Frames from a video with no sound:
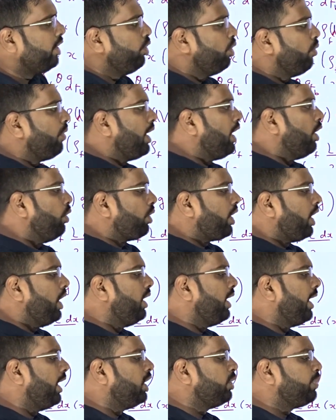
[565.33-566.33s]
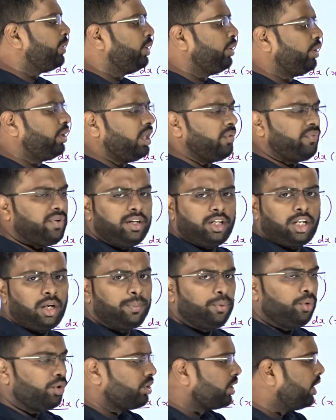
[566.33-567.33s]
you were looking at this particular frontal
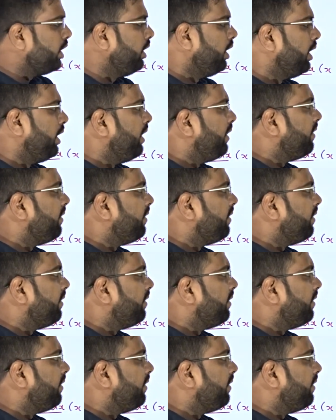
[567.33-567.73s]
portion,